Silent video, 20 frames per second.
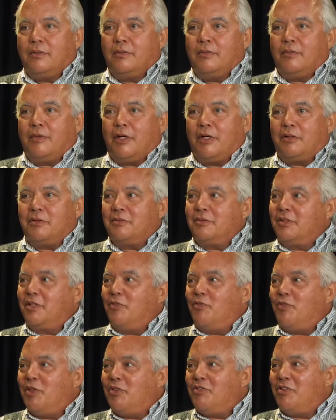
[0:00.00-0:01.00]
Well,
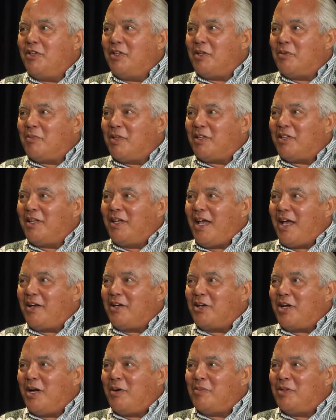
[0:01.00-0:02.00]
convincing them that they had
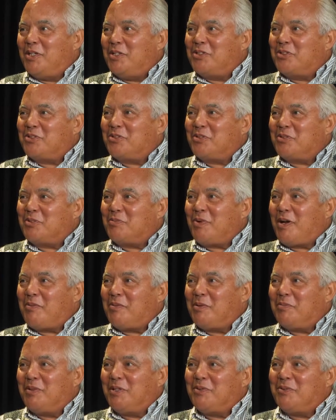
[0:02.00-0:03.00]
a common interest was
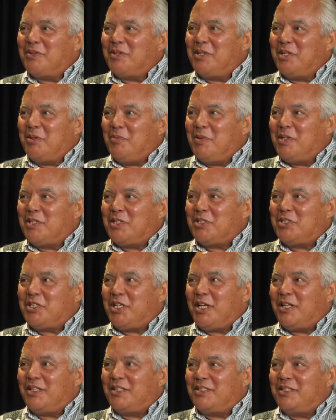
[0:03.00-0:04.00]
probably one of the biggest
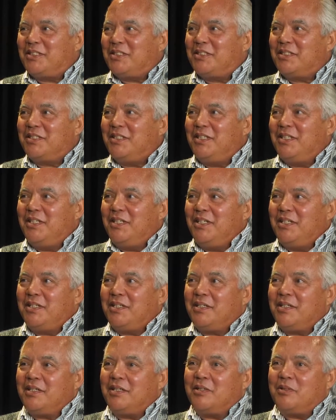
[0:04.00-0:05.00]
challenges,
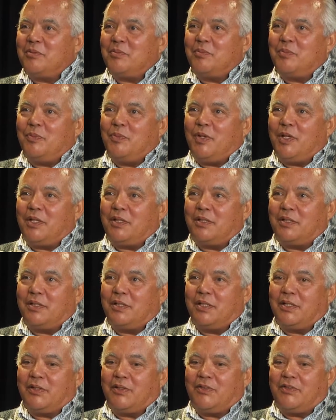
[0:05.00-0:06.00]
and
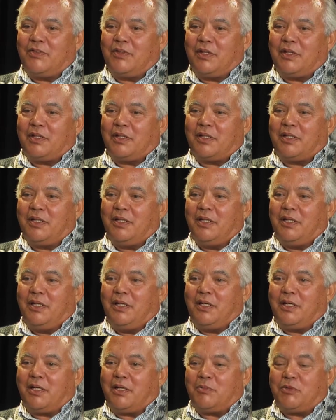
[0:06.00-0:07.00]
because and
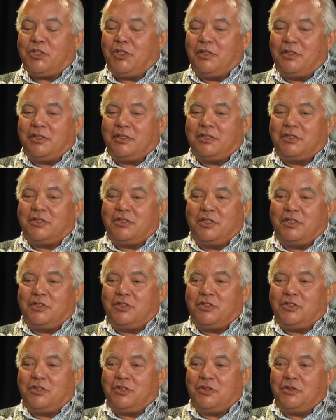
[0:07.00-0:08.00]
I'm sure
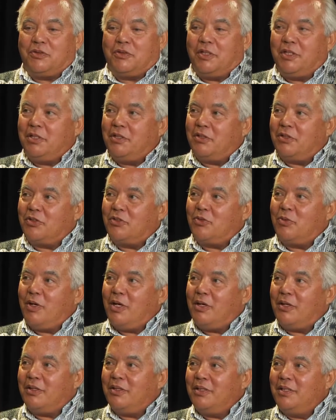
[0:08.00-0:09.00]
it's true here as
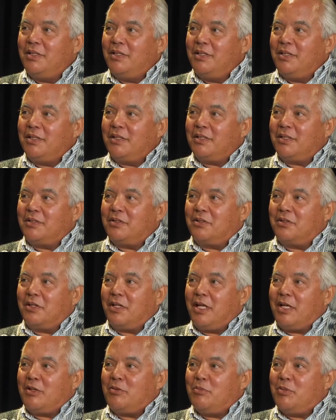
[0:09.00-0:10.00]
well, that there are a
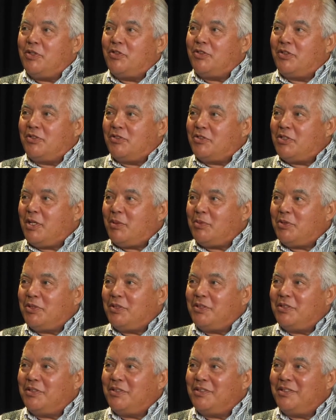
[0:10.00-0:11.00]
lot of
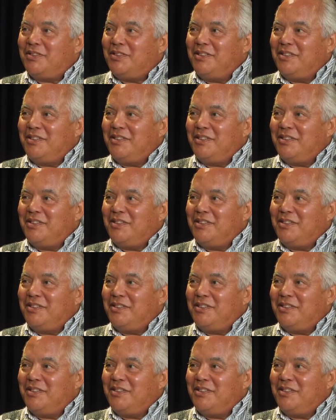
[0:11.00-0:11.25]
misconceptions,